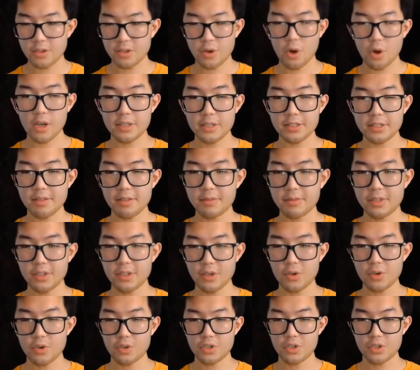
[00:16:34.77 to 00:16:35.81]
caused them
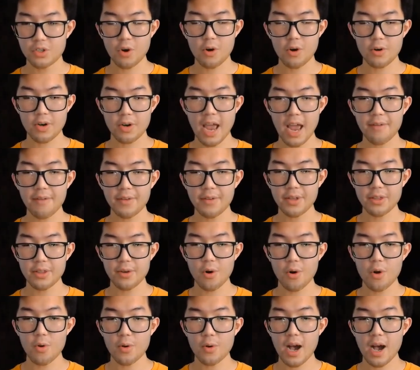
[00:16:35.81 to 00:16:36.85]
to start having
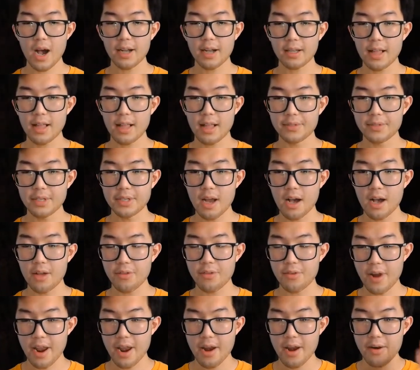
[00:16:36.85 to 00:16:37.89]
their own enclaves in
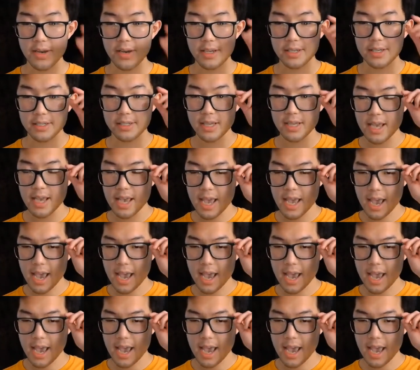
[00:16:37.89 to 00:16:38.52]
other areas.